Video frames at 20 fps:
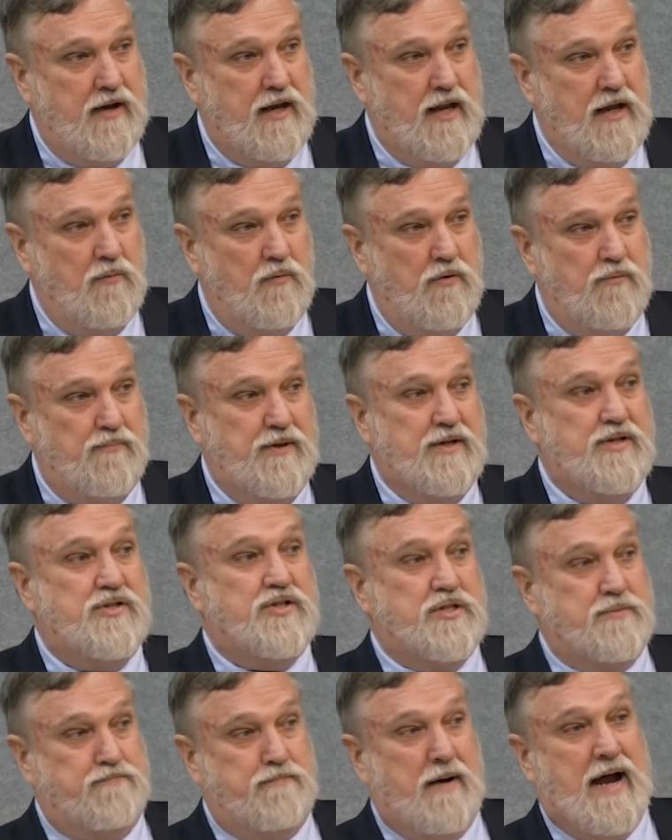that he would be
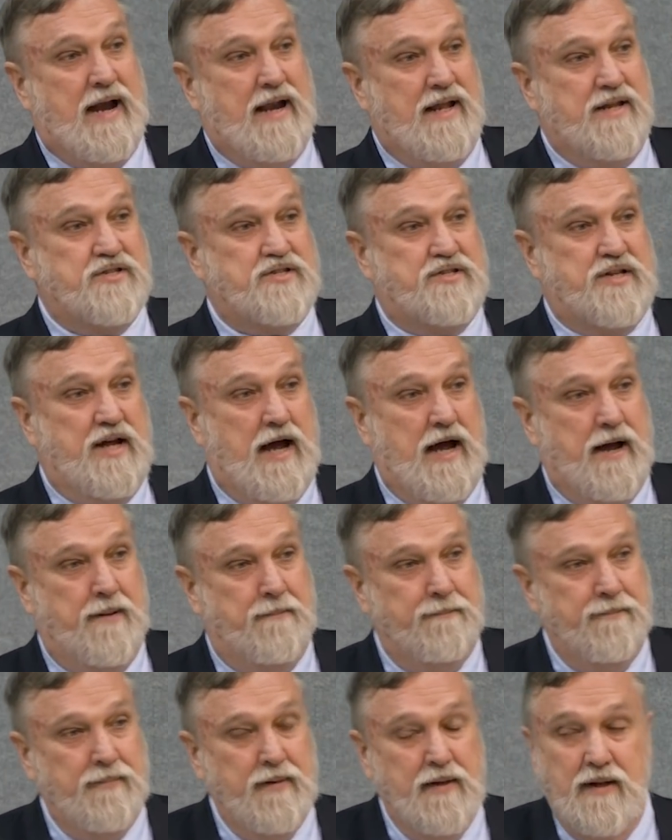just biding his
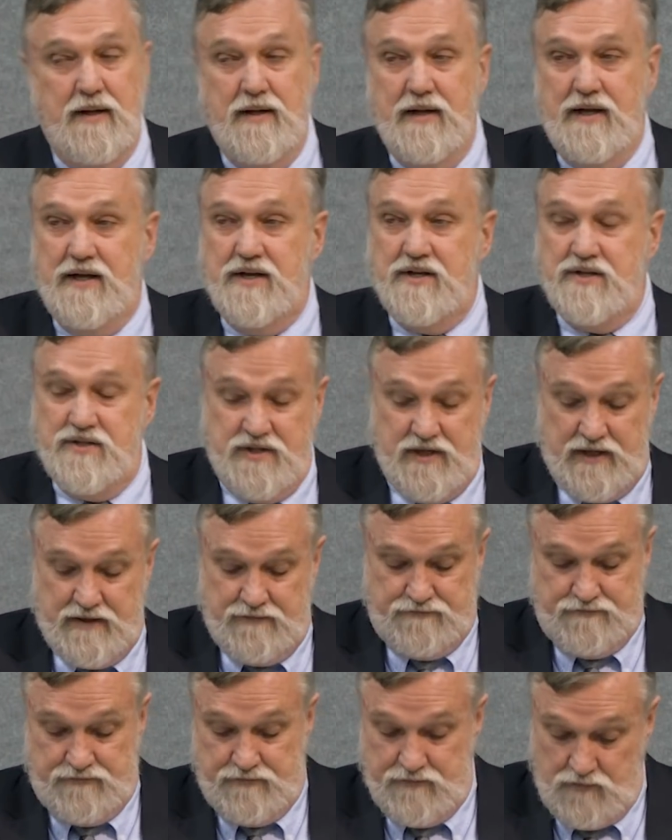time. He's
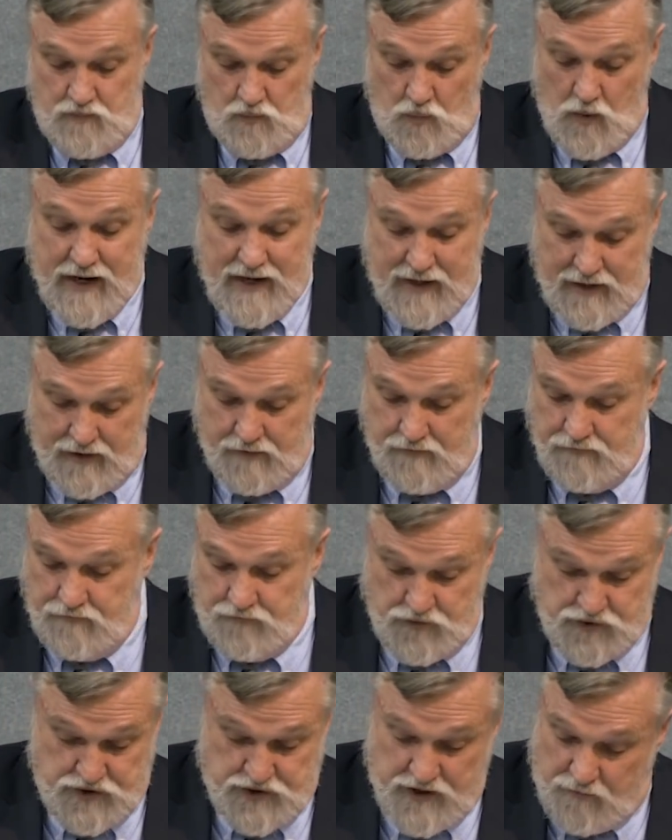uh, waiting
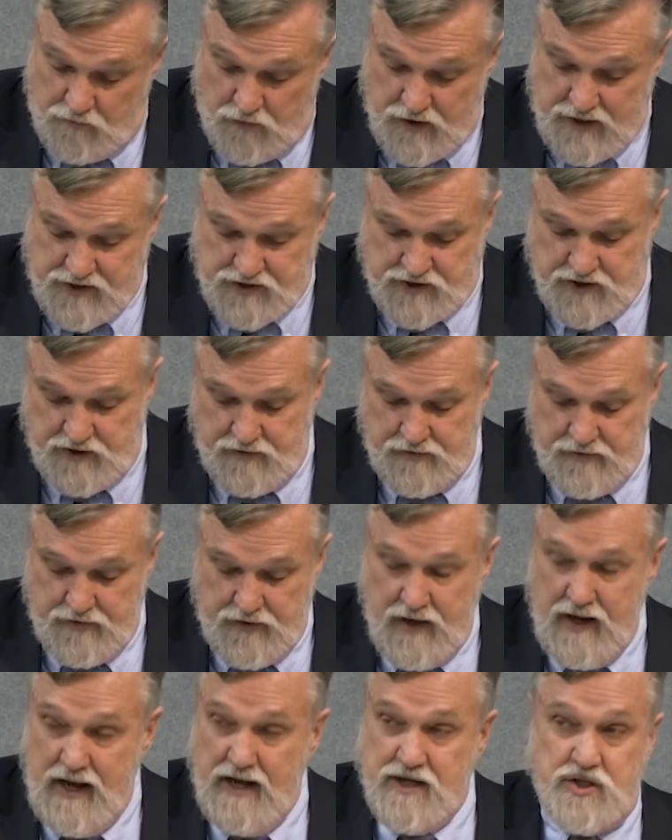for some reason.
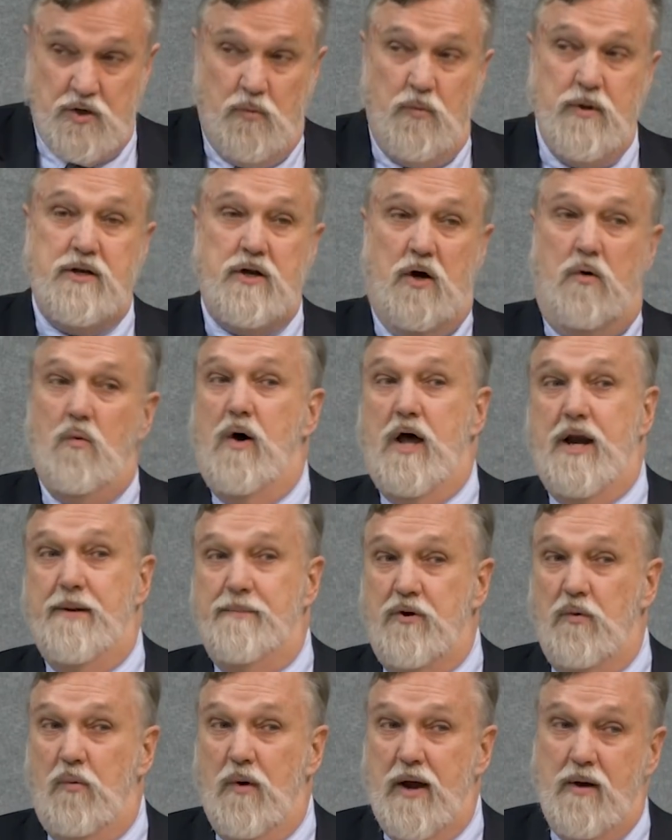And so we don't want
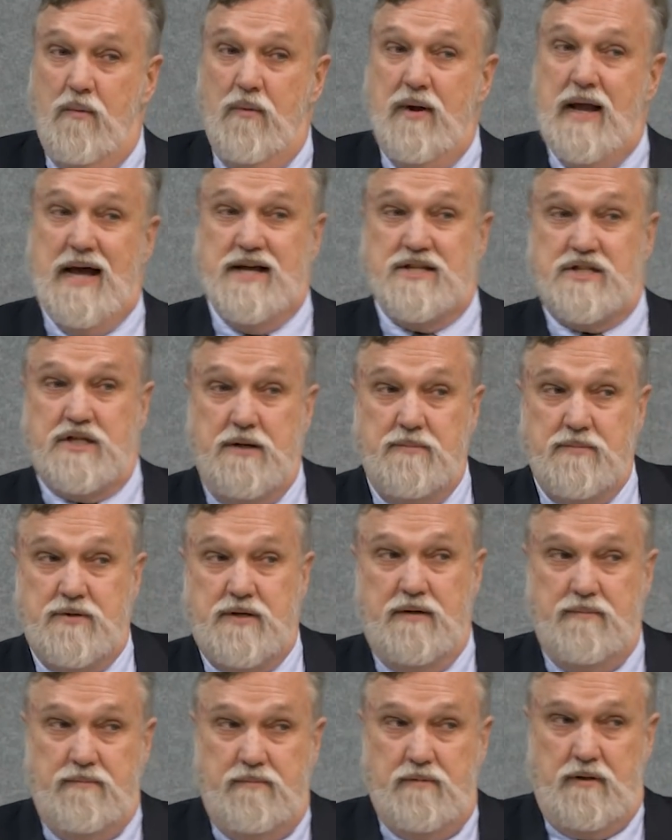him to wait. We ask him
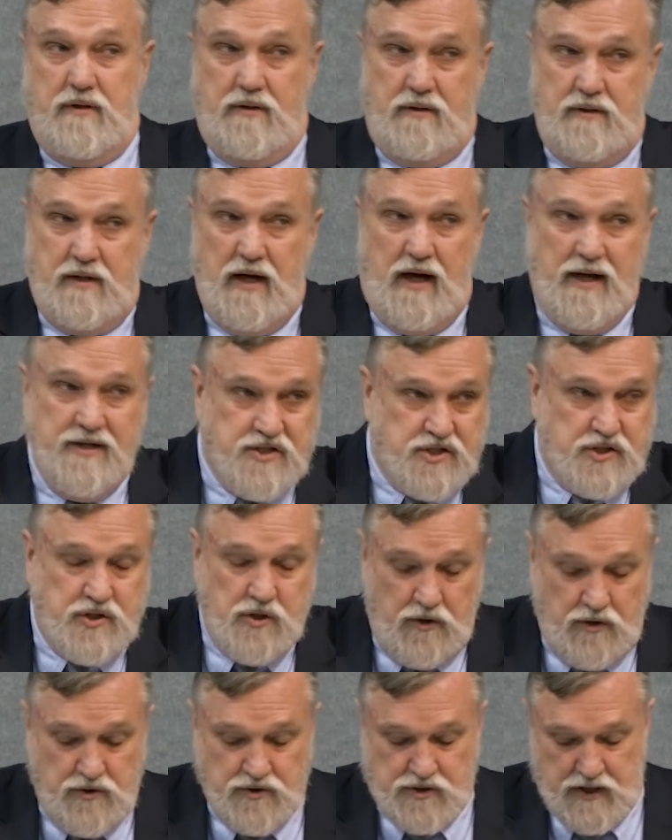to, God,
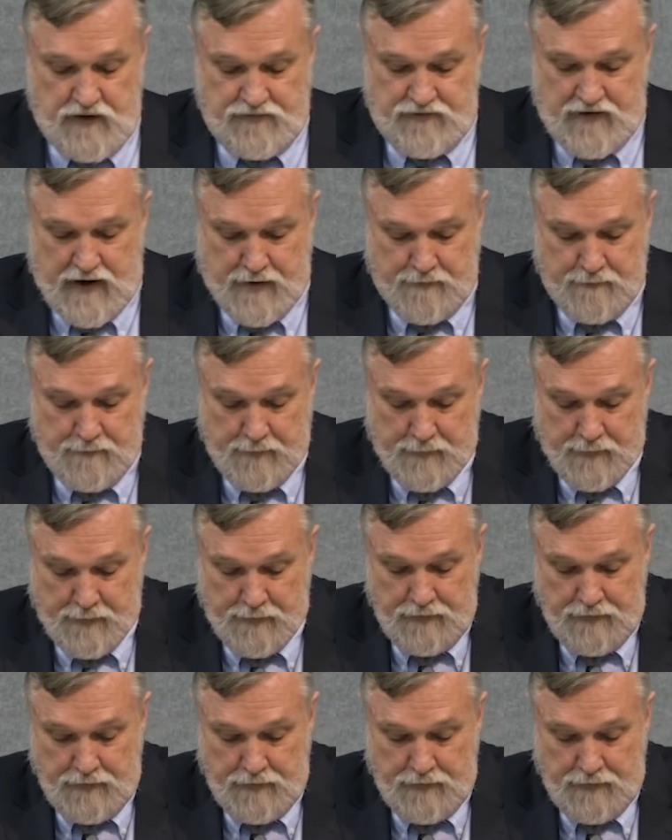stir yourself up.